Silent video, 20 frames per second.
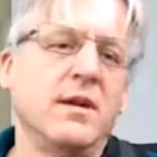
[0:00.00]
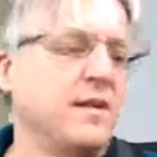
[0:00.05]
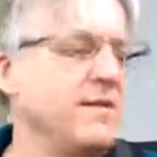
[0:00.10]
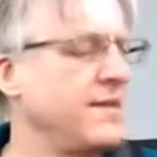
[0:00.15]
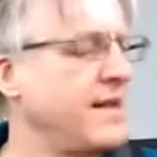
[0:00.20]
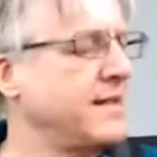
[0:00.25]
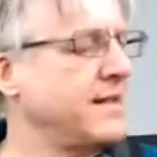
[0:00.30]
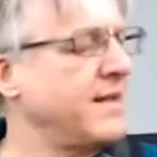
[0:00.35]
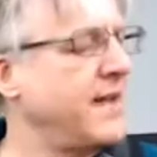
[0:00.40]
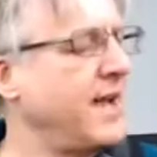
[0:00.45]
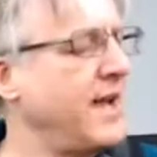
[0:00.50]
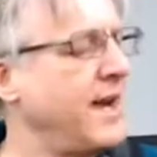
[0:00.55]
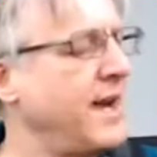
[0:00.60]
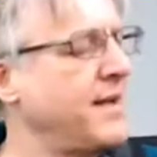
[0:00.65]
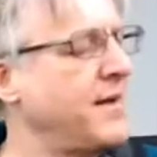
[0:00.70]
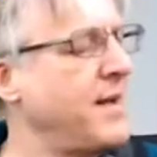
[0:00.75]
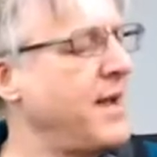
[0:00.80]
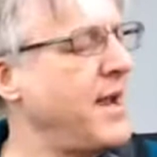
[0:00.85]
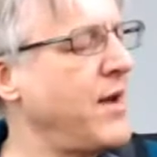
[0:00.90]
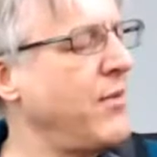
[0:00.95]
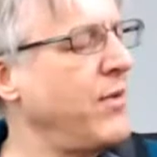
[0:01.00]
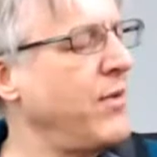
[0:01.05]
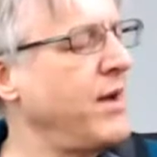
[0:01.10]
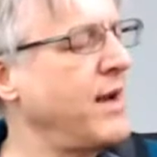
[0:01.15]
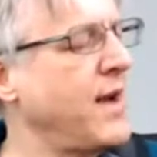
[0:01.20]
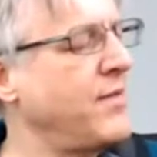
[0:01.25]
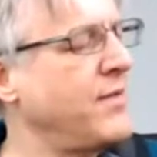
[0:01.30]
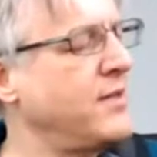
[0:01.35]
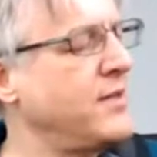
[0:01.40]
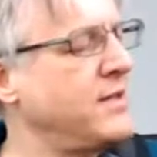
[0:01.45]
that's hammering
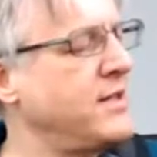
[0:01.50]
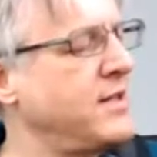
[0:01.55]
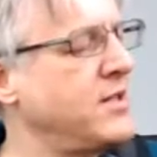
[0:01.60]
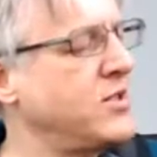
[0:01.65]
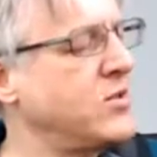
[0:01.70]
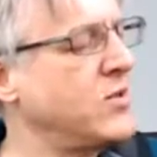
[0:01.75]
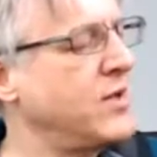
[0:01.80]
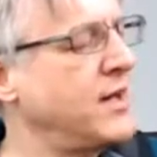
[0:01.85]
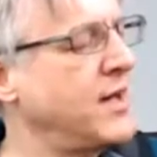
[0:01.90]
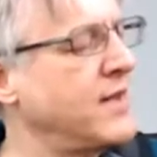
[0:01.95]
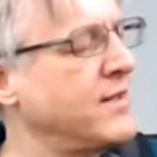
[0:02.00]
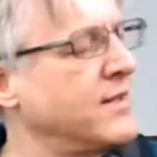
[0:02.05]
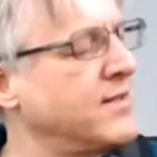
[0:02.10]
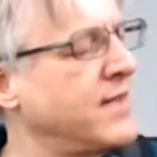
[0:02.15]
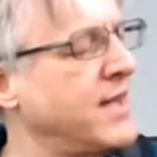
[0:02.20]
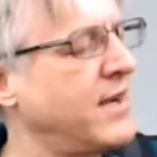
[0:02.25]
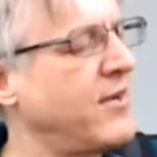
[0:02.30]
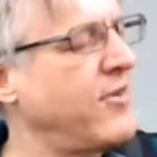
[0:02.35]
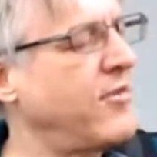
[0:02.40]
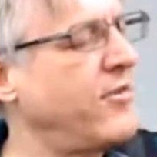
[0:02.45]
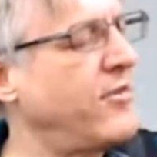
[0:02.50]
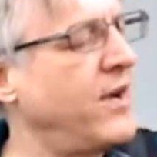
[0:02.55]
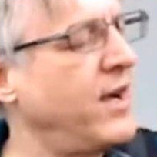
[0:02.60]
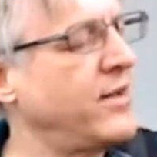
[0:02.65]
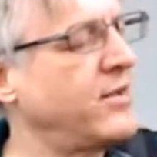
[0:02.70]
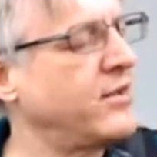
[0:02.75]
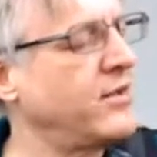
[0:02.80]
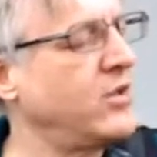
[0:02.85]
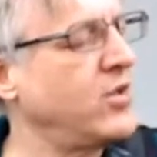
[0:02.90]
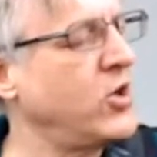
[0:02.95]
on the D string on the 2nd
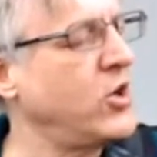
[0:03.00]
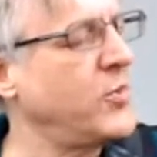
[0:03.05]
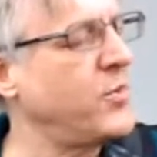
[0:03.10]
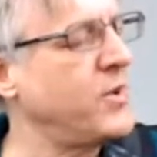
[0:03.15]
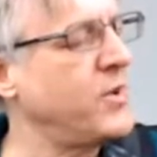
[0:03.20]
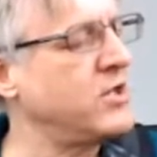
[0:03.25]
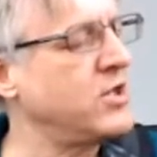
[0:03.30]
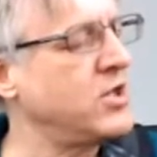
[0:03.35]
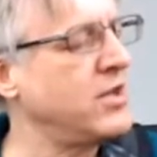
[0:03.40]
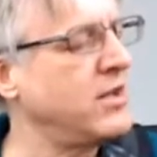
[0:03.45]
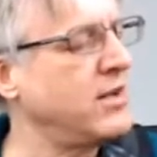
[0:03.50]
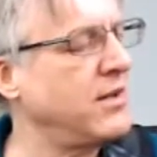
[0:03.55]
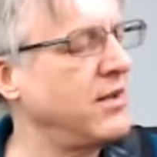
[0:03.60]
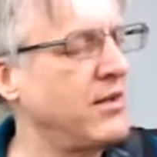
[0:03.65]
fret to the open G.